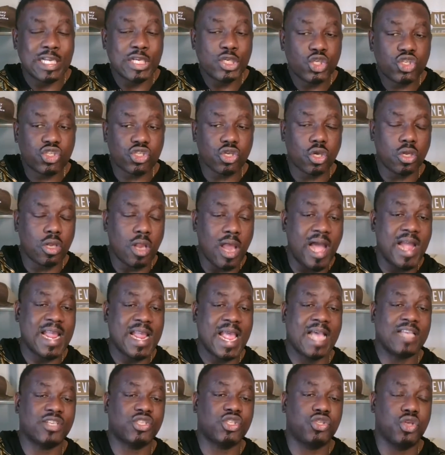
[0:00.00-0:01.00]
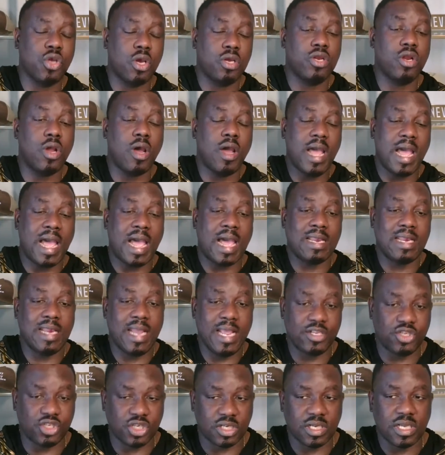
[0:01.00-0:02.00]
So long as you're not
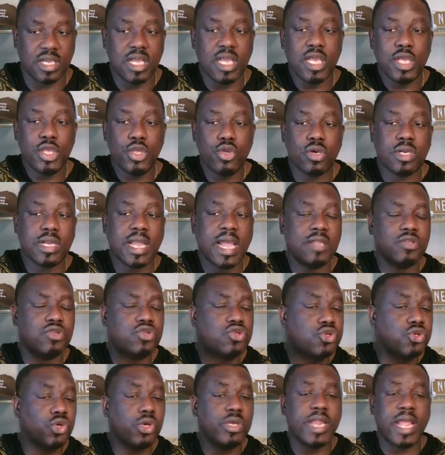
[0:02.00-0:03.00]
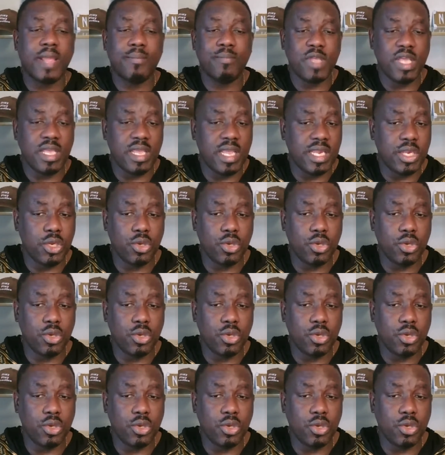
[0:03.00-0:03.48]
allergic, you can throw them in.